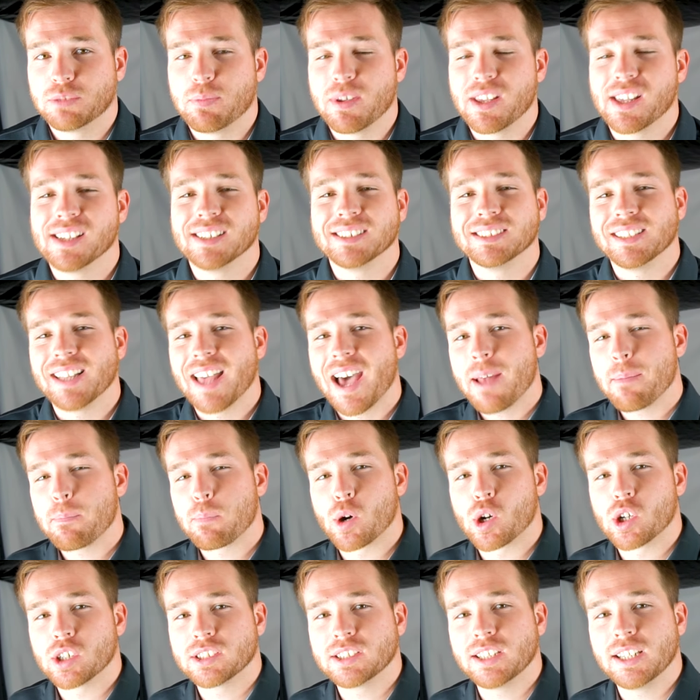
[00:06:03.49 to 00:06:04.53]
because that
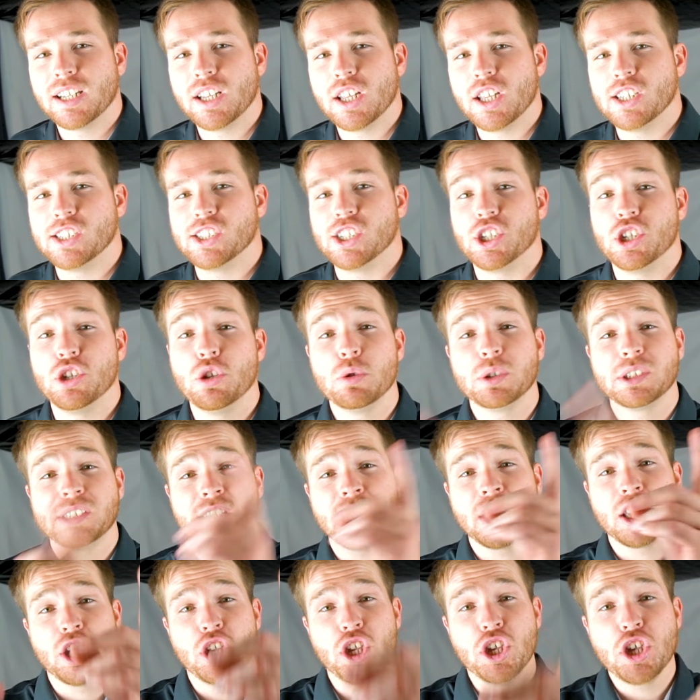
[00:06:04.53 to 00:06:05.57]
person is
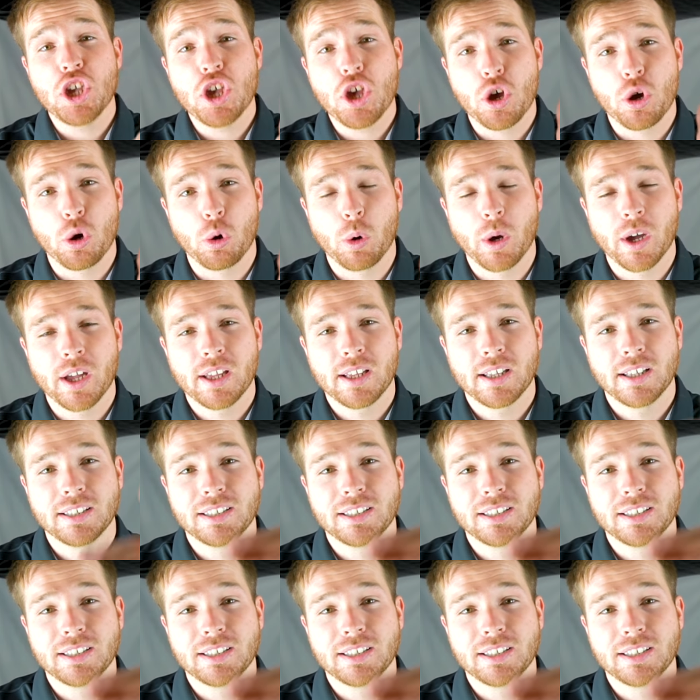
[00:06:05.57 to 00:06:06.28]
using you